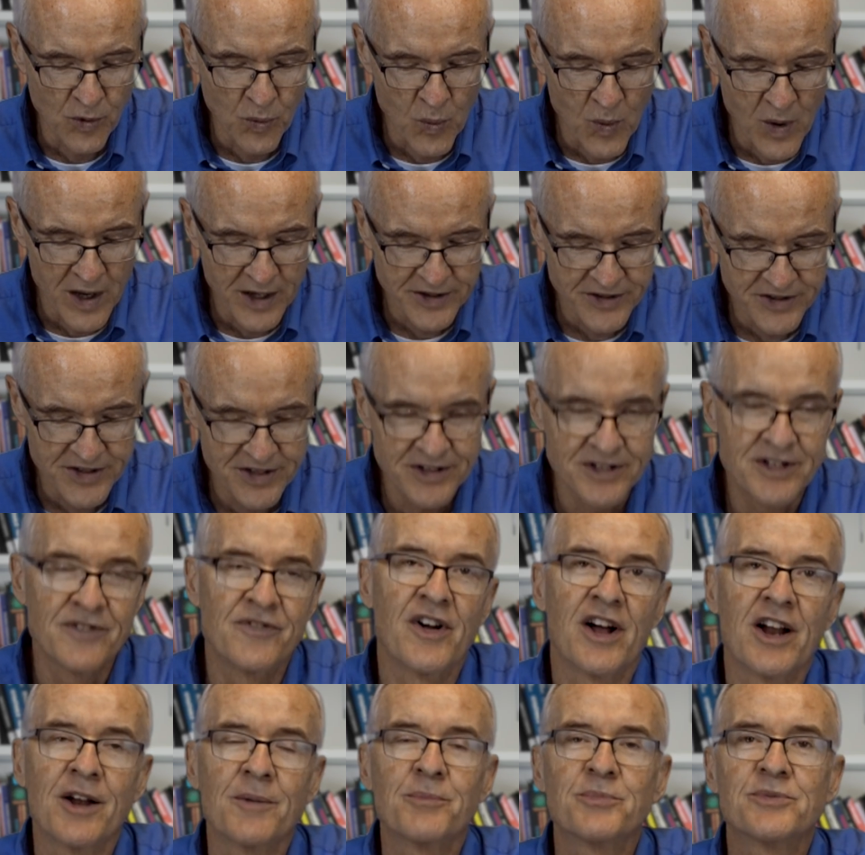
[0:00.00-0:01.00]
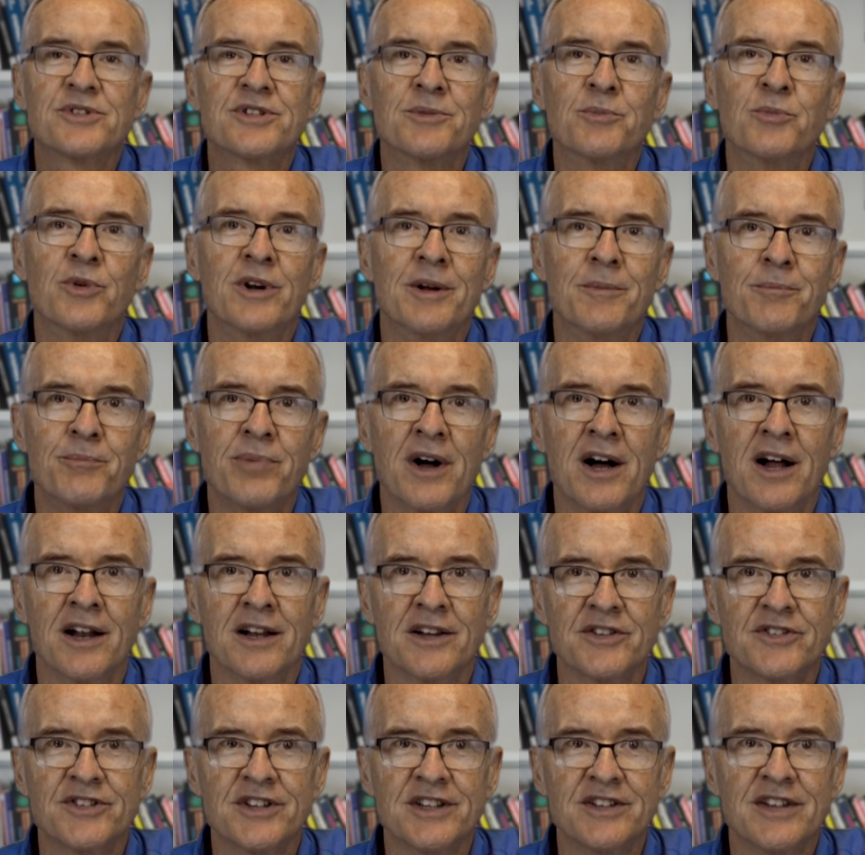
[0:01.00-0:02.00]
want to develop some written
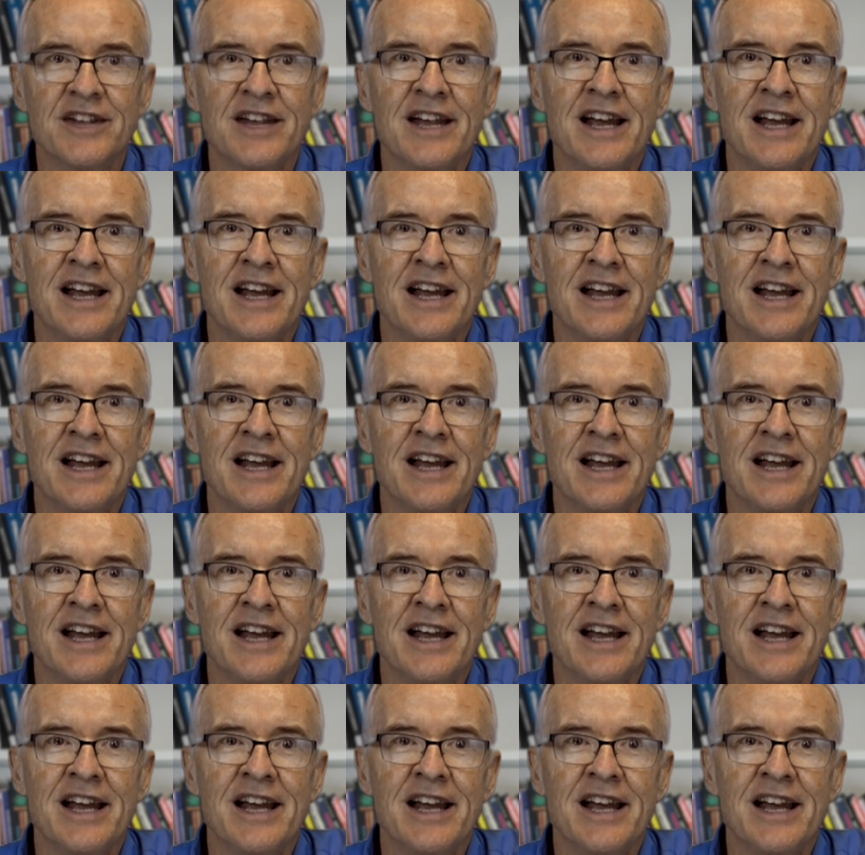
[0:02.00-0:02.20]
policies,